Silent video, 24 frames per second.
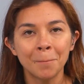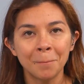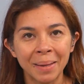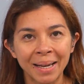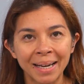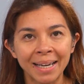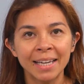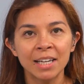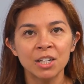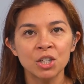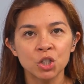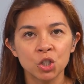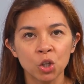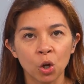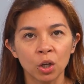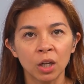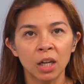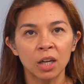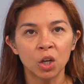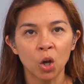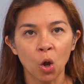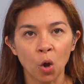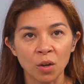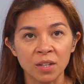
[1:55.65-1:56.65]
billion
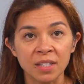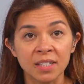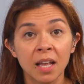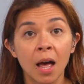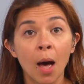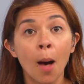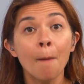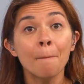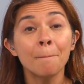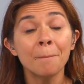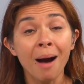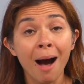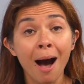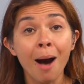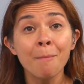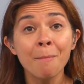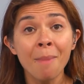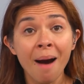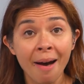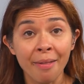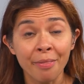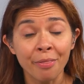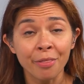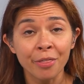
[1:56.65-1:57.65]
loss per
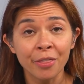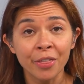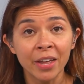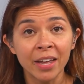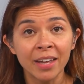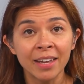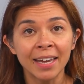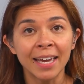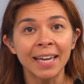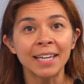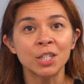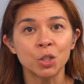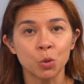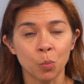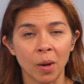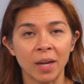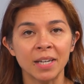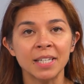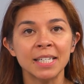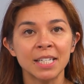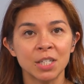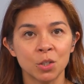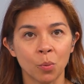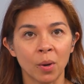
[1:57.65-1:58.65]
month in
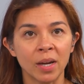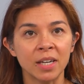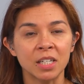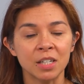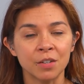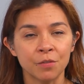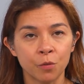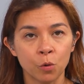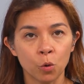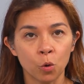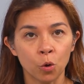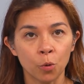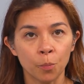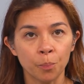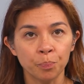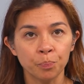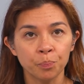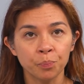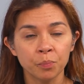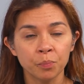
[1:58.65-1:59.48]
2024.